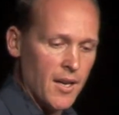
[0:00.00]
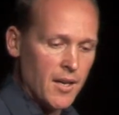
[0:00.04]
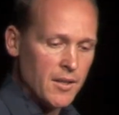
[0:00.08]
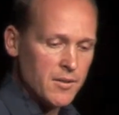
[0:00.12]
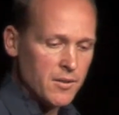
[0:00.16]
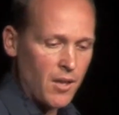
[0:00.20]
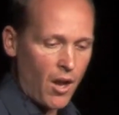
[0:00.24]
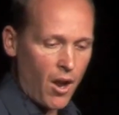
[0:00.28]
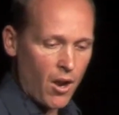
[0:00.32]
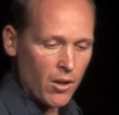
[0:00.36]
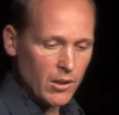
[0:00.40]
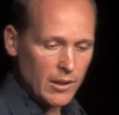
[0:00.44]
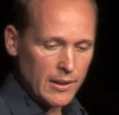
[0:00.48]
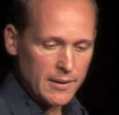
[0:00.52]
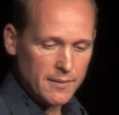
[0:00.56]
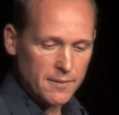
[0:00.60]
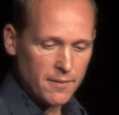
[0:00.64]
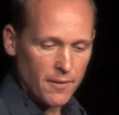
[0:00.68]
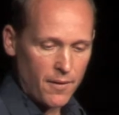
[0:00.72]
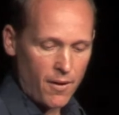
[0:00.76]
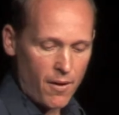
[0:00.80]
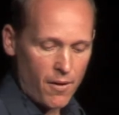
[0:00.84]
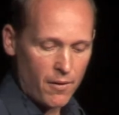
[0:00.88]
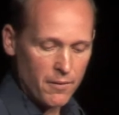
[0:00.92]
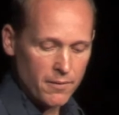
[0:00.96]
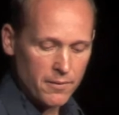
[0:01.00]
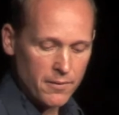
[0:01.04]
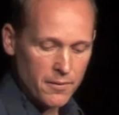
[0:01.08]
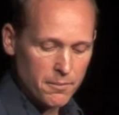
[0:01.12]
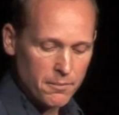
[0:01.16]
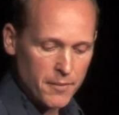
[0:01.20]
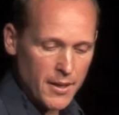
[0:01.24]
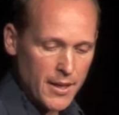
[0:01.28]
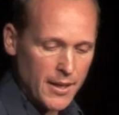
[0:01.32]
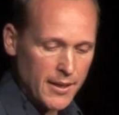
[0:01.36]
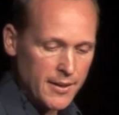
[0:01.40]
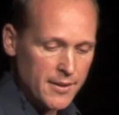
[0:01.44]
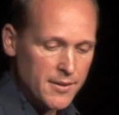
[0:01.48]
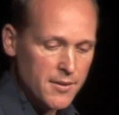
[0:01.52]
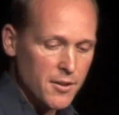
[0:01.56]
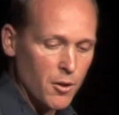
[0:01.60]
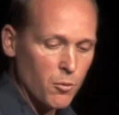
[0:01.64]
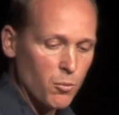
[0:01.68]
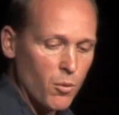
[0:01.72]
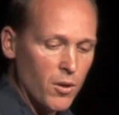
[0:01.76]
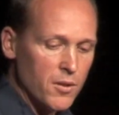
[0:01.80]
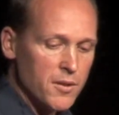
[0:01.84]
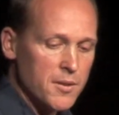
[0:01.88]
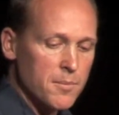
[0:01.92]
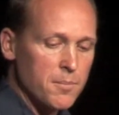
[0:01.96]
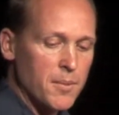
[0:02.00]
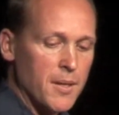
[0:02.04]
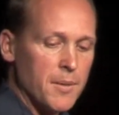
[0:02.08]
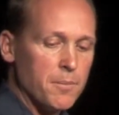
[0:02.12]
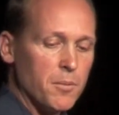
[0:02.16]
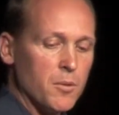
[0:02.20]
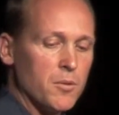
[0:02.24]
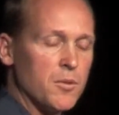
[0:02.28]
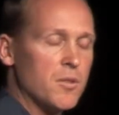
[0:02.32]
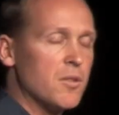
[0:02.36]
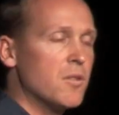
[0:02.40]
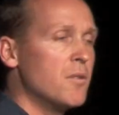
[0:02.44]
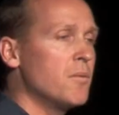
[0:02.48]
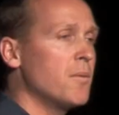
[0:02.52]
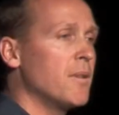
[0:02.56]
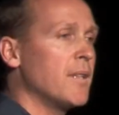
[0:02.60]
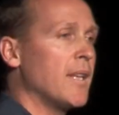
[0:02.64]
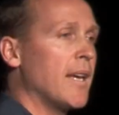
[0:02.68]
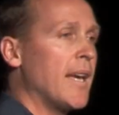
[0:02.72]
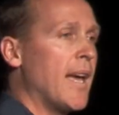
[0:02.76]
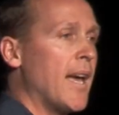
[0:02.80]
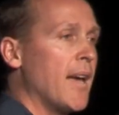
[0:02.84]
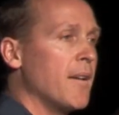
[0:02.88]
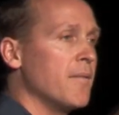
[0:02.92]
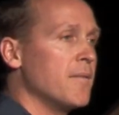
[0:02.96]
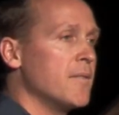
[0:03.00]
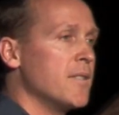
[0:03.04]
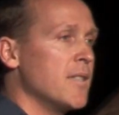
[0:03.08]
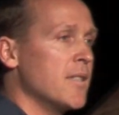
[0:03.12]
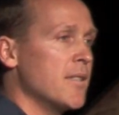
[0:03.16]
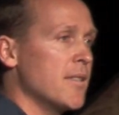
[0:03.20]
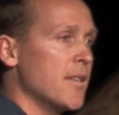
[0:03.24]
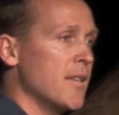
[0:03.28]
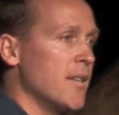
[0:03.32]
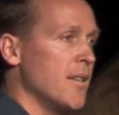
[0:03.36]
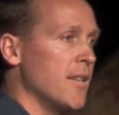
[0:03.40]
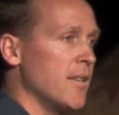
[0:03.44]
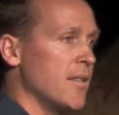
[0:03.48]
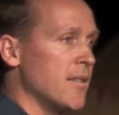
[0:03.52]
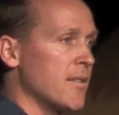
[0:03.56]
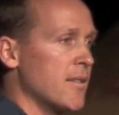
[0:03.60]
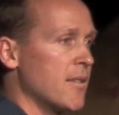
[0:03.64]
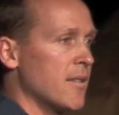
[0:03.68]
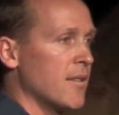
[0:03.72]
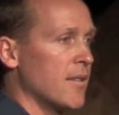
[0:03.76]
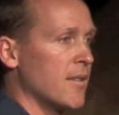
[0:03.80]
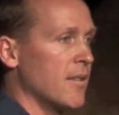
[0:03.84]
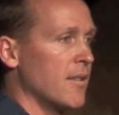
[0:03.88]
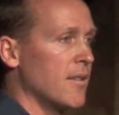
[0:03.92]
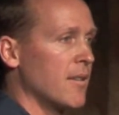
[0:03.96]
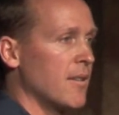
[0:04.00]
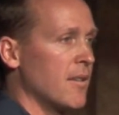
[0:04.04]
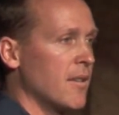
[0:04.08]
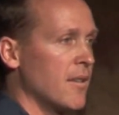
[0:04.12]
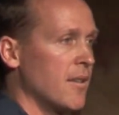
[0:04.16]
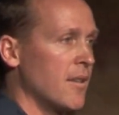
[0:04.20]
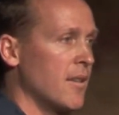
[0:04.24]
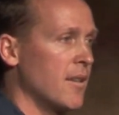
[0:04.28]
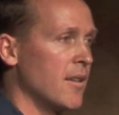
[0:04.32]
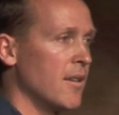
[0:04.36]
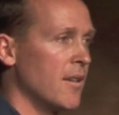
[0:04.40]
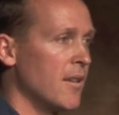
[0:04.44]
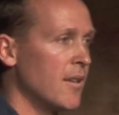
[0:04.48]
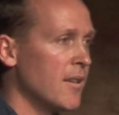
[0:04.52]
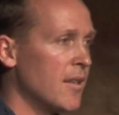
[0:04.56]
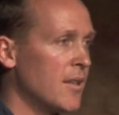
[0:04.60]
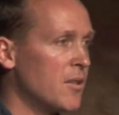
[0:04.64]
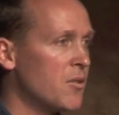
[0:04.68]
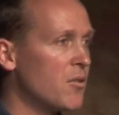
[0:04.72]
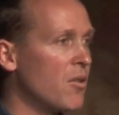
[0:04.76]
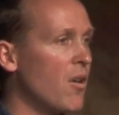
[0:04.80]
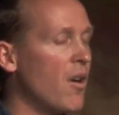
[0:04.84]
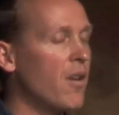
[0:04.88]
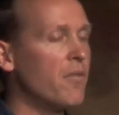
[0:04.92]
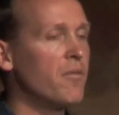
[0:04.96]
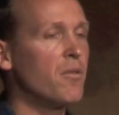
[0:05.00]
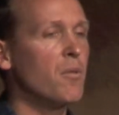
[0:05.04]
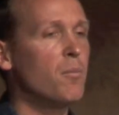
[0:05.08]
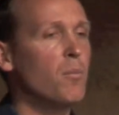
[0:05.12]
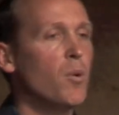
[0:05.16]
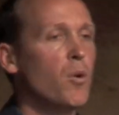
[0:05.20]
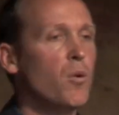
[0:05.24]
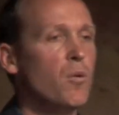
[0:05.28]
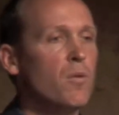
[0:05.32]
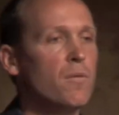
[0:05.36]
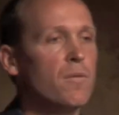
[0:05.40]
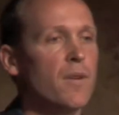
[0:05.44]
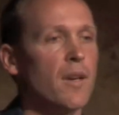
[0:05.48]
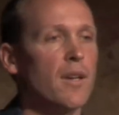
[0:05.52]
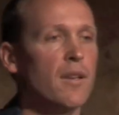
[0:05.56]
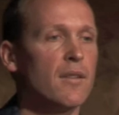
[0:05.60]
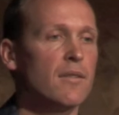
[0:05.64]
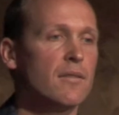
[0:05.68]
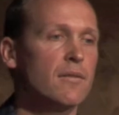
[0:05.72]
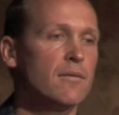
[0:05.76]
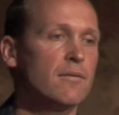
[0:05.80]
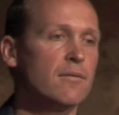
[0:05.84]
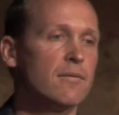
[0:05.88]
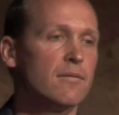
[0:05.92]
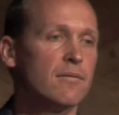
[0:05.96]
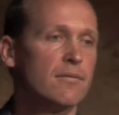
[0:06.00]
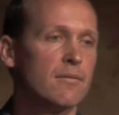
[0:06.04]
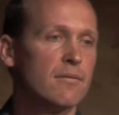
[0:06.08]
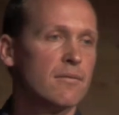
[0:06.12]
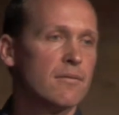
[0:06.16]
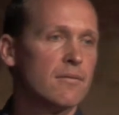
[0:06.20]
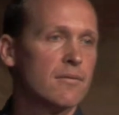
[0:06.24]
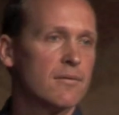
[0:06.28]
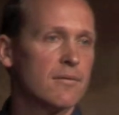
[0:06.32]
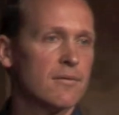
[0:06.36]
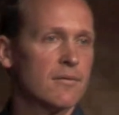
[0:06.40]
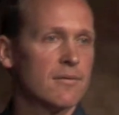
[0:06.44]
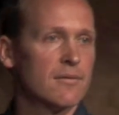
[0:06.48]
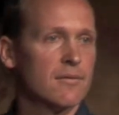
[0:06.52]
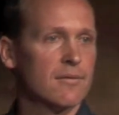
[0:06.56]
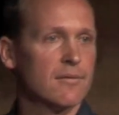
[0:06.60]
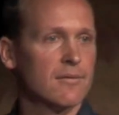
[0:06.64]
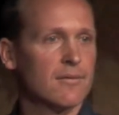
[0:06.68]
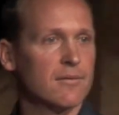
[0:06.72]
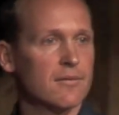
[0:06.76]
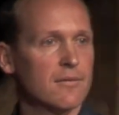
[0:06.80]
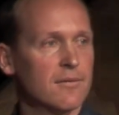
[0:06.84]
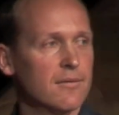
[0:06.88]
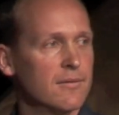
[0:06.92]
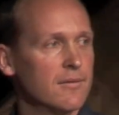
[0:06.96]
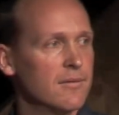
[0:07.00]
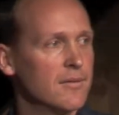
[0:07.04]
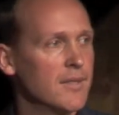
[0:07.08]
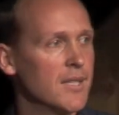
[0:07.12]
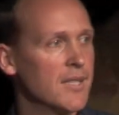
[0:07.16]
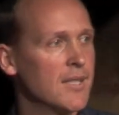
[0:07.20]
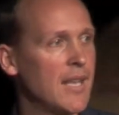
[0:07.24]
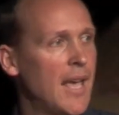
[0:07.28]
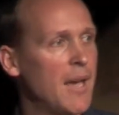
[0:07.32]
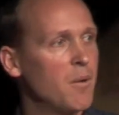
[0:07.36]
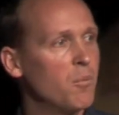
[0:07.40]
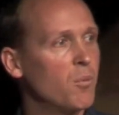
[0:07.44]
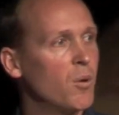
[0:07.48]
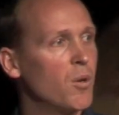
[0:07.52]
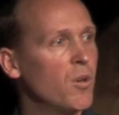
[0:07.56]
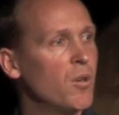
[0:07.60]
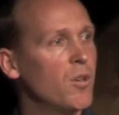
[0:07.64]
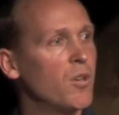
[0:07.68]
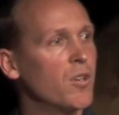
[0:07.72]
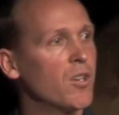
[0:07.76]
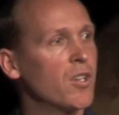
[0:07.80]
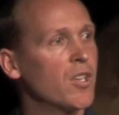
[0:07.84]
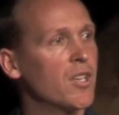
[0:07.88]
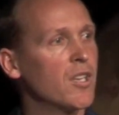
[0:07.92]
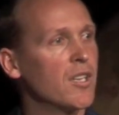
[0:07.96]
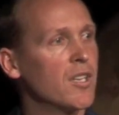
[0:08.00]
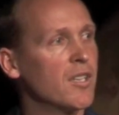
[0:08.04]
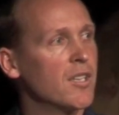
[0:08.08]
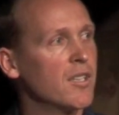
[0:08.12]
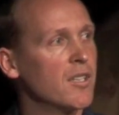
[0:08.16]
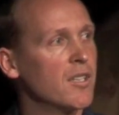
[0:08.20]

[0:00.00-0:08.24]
totally fine from me. So what do people do when they have disease? They try and remove it. Does that work?